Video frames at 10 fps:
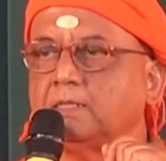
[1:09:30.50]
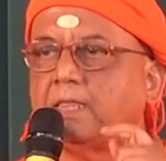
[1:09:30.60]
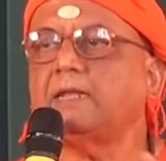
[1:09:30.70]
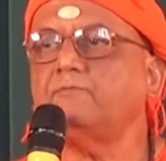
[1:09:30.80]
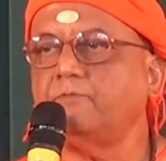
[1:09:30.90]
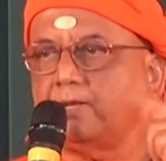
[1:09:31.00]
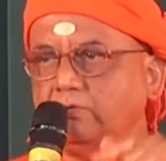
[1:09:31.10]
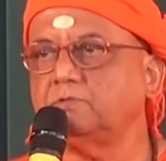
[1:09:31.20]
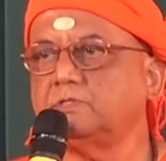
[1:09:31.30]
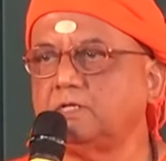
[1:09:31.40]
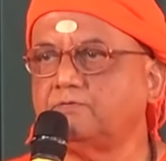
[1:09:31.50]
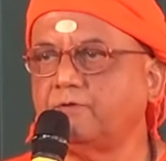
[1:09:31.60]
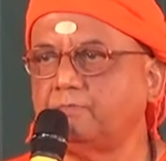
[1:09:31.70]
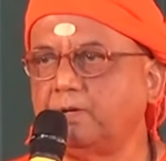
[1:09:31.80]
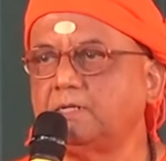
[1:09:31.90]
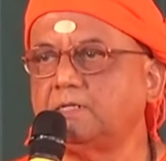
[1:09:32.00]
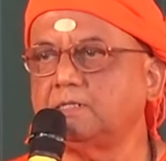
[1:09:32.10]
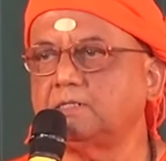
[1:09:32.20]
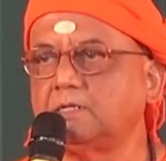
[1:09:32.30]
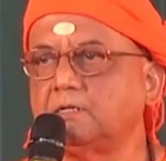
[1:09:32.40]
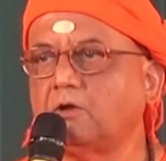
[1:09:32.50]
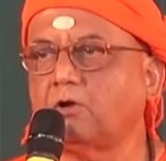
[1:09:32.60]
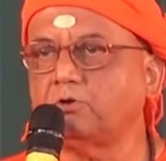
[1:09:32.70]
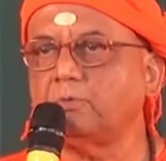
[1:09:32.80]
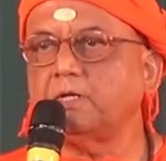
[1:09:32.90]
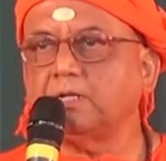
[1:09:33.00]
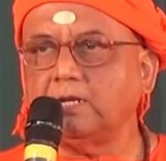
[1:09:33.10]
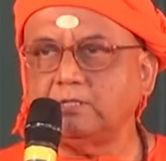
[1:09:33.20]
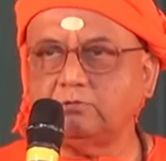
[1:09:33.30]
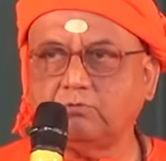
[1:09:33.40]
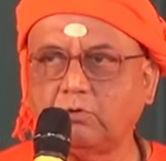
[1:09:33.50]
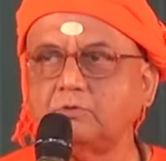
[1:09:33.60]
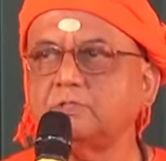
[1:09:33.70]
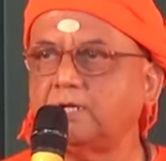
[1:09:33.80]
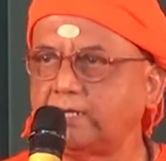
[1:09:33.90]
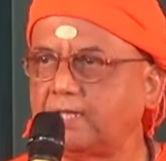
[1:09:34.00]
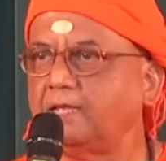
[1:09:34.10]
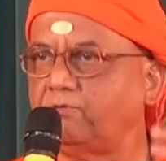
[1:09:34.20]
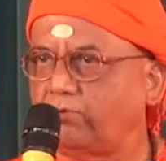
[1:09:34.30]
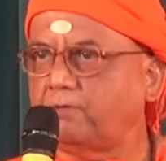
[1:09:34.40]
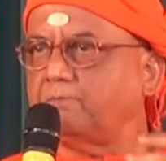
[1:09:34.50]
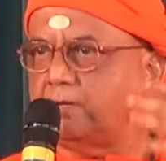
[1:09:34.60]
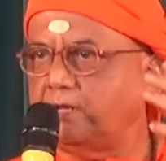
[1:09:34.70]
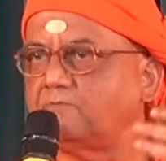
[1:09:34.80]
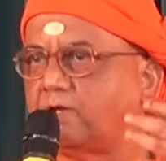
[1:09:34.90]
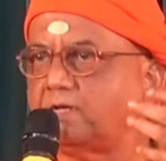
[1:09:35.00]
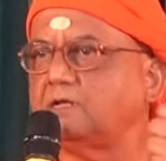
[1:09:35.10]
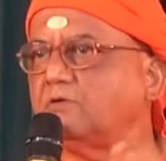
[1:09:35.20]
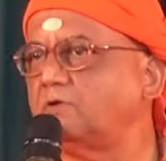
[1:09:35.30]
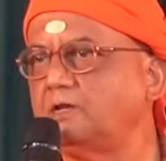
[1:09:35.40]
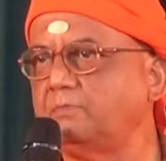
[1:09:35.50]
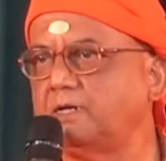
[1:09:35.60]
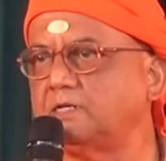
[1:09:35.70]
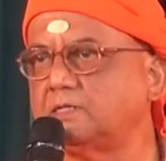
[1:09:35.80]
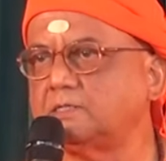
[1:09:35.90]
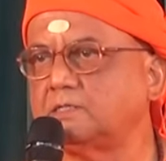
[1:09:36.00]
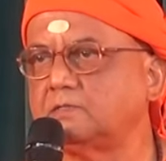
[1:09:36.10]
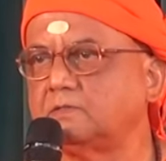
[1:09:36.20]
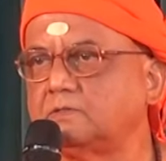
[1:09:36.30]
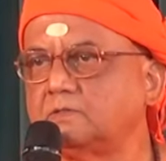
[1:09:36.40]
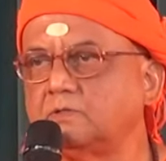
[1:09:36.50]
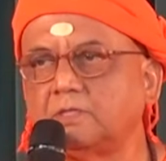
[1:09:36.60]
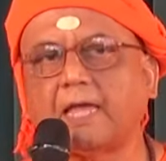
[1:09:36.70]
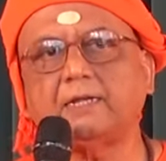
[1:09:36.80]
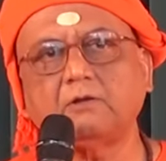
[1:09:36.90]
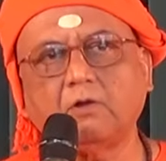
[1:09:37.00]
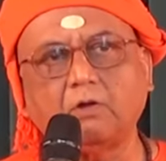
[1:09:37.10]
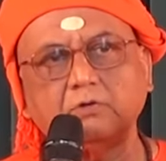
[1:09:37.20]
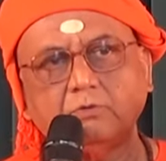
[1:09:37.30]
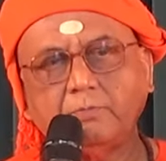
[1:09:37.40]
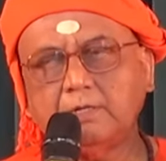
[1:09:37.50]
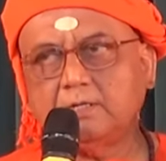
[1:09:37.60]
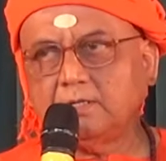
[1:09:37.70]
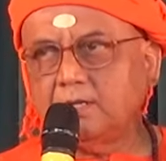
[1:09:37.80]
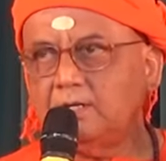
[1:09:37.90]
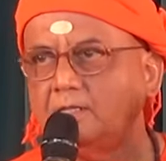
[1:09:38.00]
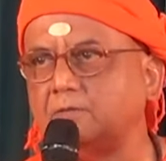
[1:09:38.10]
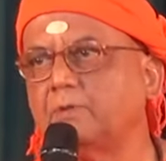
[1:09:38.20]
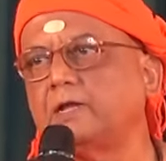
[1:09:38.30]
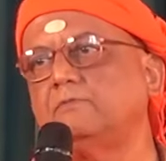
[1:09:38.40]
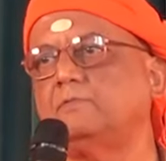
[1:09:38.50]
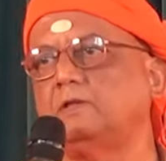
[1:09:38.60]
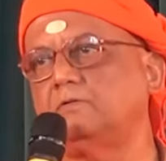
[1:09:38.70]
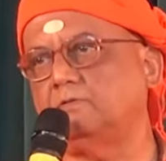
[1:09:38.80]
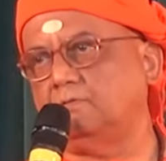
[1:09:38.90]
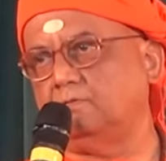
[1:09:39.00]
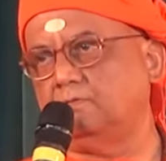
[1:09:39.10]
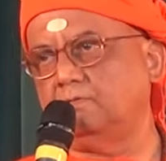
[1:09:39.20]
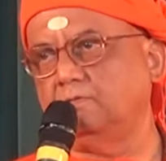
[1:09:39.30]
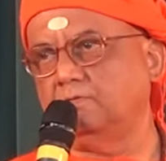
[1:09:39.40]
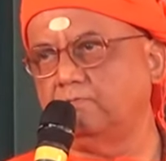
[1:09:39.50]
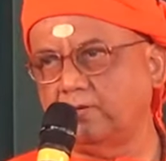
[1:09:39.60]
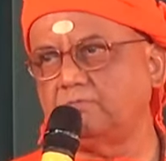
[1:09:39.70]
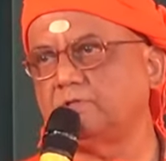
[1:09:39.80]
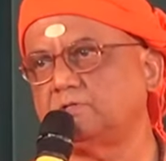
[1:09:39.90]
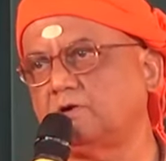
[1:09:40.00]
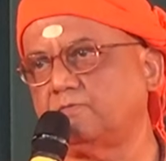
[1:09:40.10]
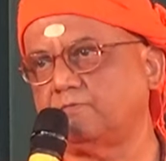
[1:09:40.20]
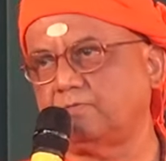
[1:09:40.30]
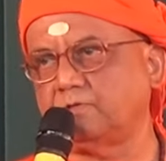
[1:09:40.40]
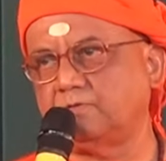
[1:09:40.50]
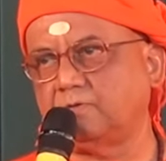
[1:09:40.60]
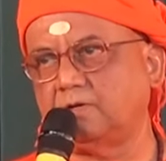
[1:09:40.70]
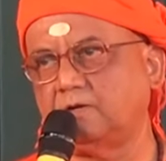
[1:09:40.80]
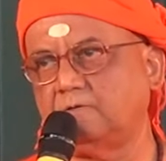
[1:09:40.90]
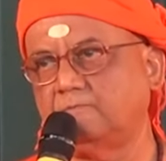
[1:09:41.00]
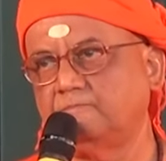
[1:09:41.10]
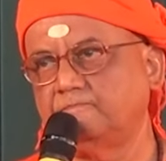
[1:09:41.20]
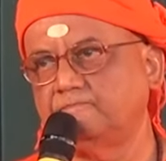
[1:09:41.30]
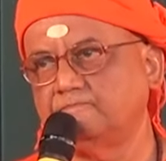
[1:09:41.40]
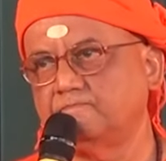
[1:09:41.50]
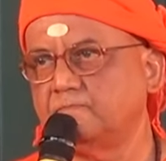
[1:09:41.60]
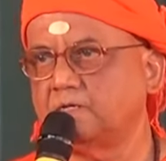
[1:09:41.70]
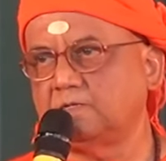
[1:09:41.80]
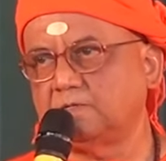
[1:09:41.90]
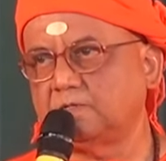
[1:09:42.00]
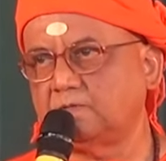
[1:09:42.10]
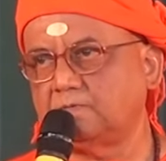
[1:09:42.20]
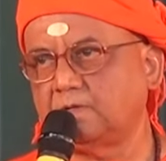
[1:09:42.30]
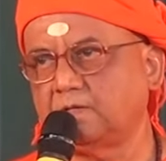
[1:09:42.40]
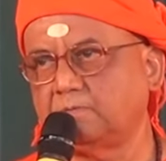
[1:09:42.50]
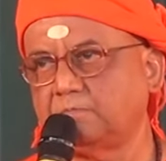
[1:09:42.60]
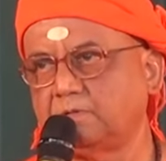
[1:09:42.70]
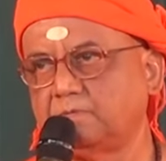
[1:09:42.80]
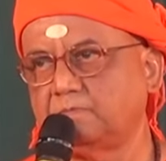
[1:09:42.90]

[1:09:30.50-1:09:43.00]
then when you sit for meditation, automatically throughout the day you have been inviting only meditation. So that automatically the mind will go, will withdraw from the world. Meditation will happen.